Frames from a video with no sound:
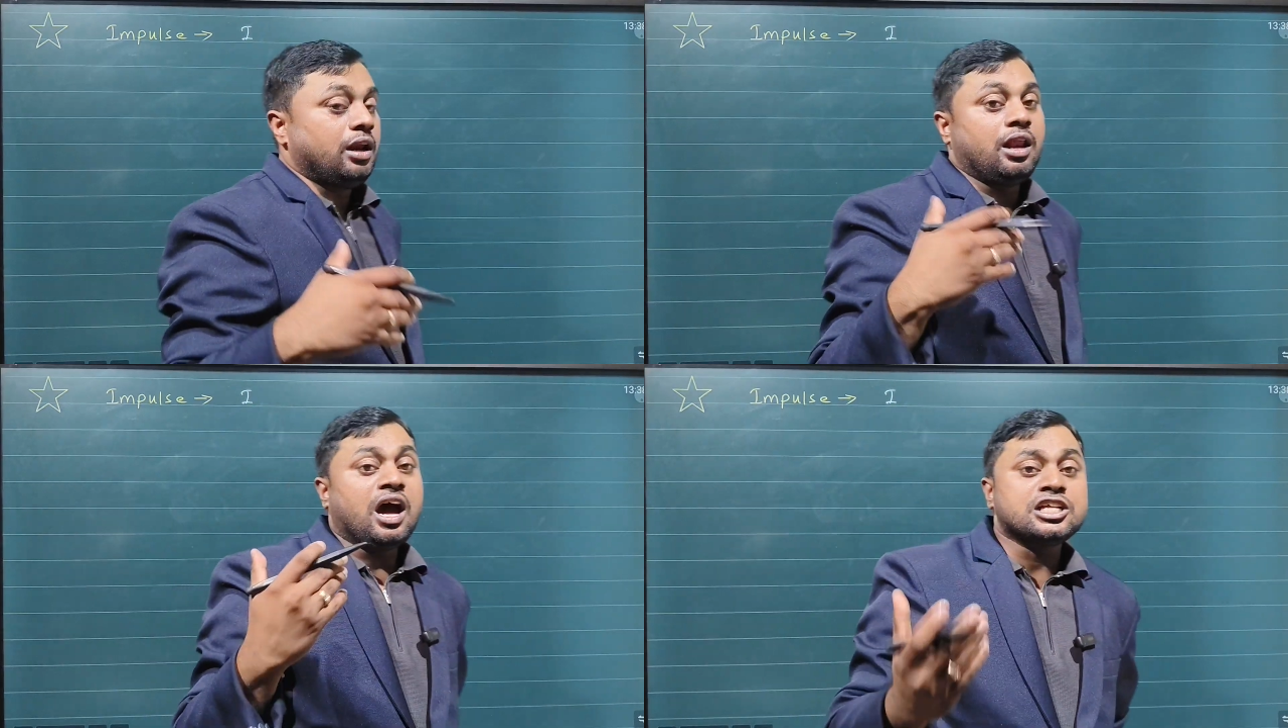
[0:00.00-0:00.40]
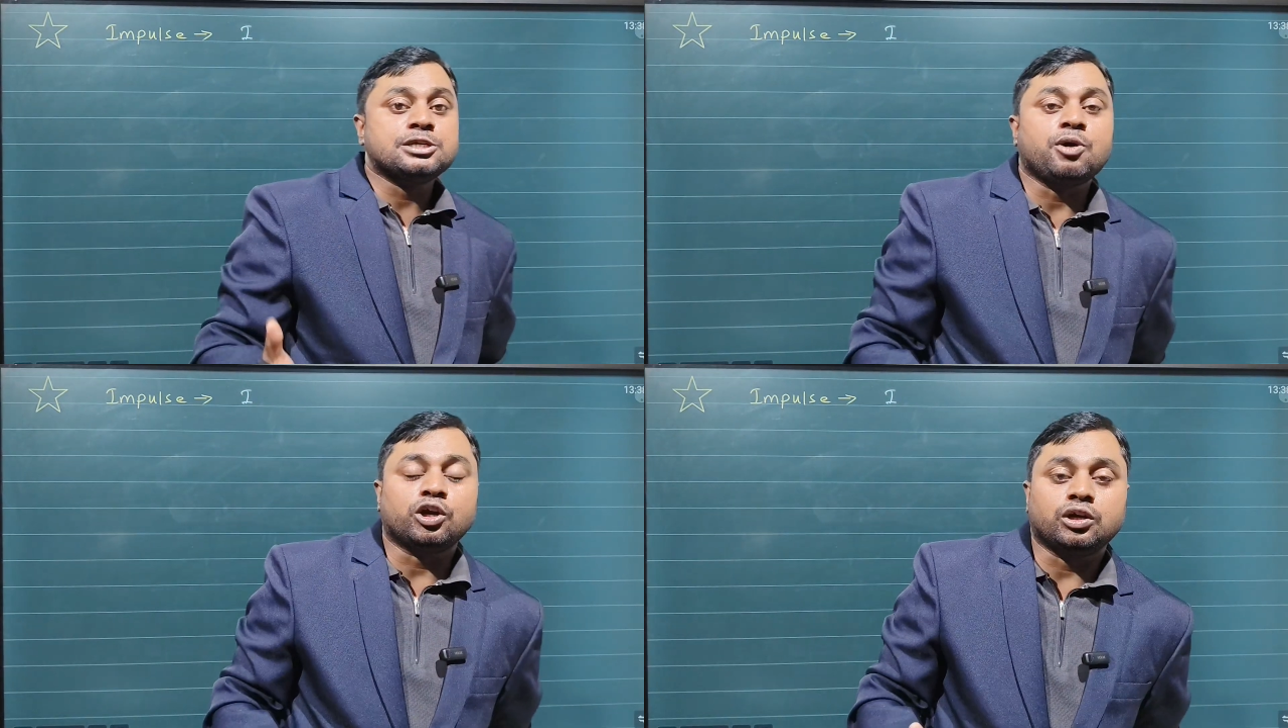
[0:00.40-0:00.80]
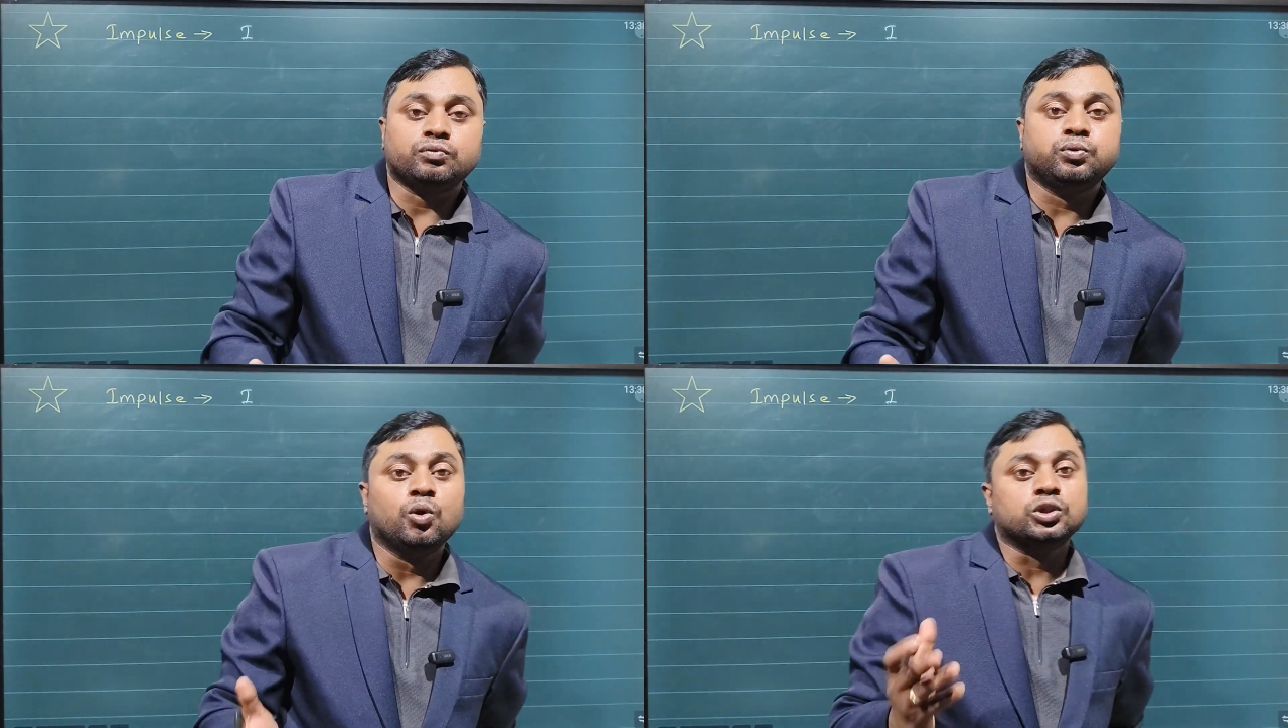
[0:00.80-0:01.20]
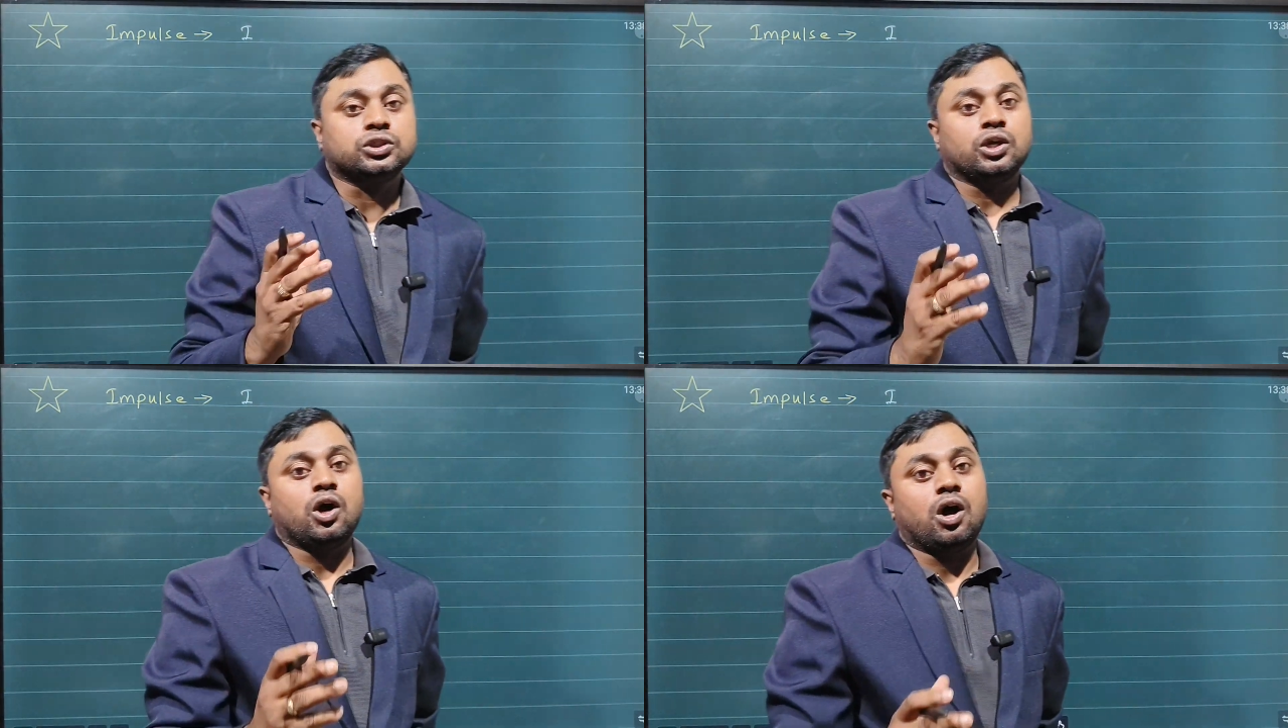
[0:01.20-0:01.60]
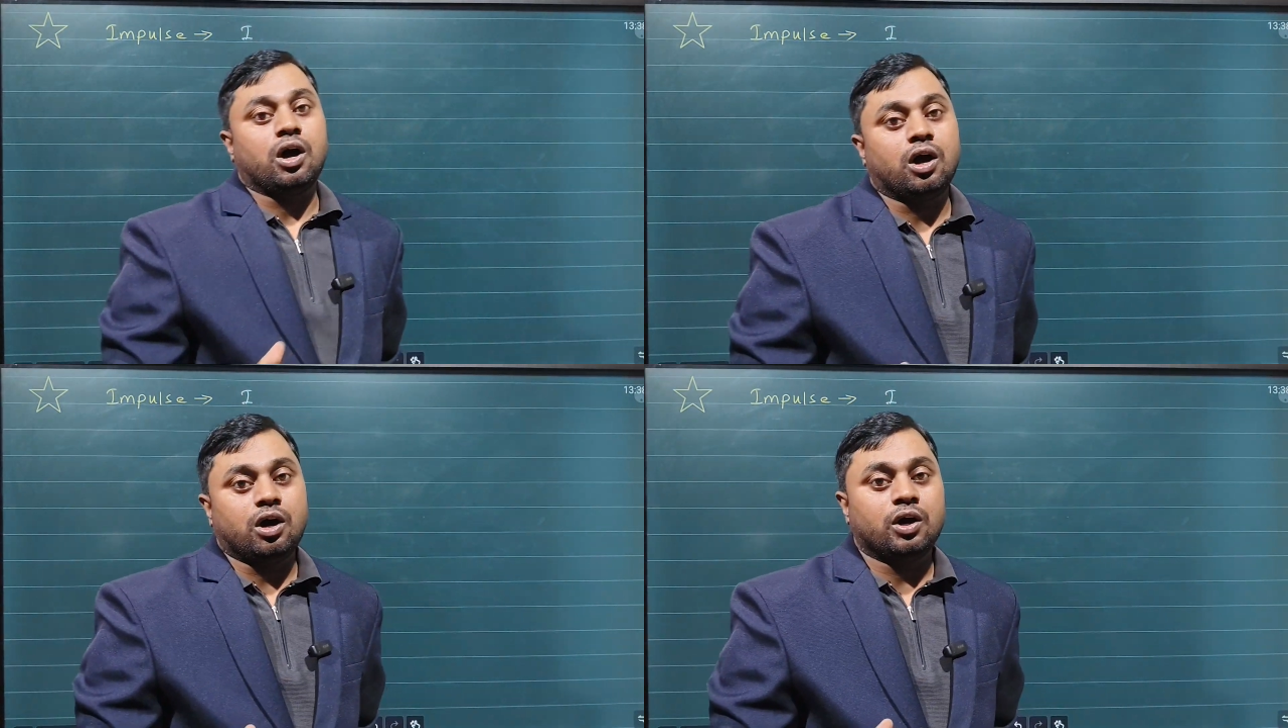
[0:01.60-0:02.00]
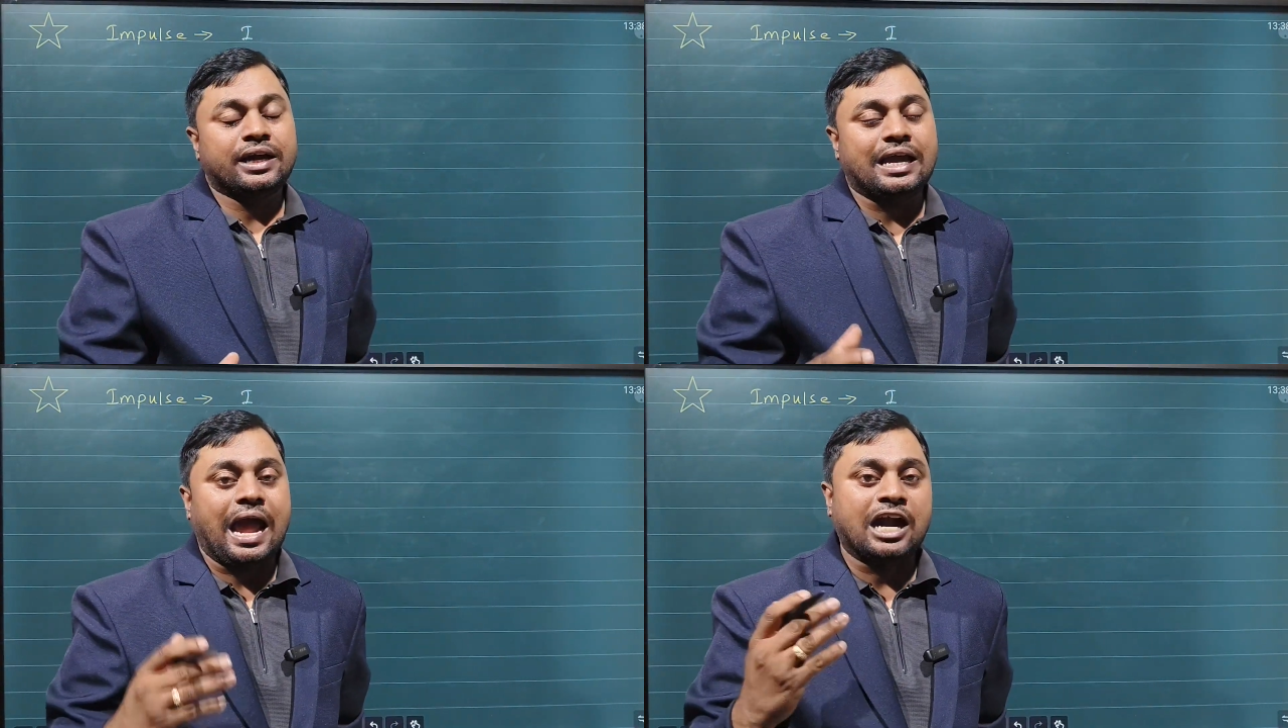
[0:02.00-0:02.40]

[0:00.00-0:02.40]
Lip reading: large amount of force, okay,